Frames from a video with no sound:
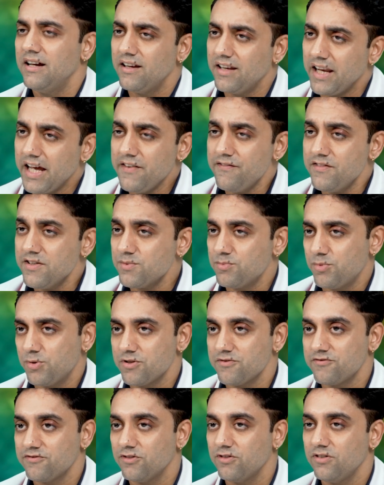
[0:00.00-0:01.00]
Life is
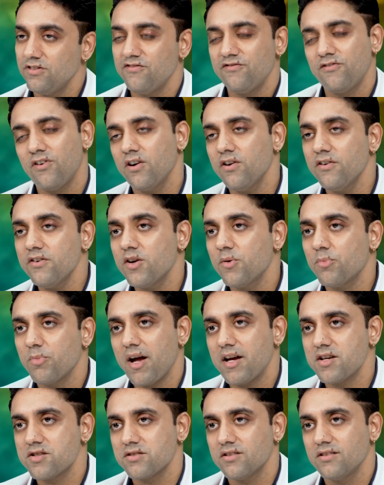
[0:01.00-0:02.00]
beautiful. Follow your
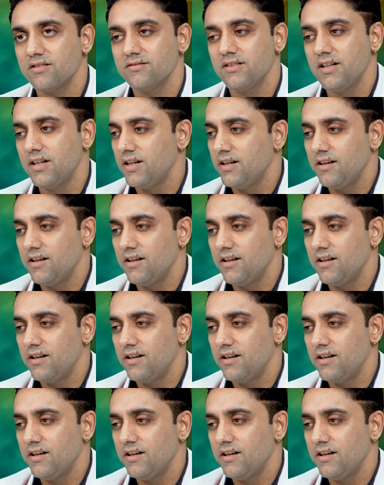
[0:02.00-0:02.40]
passion.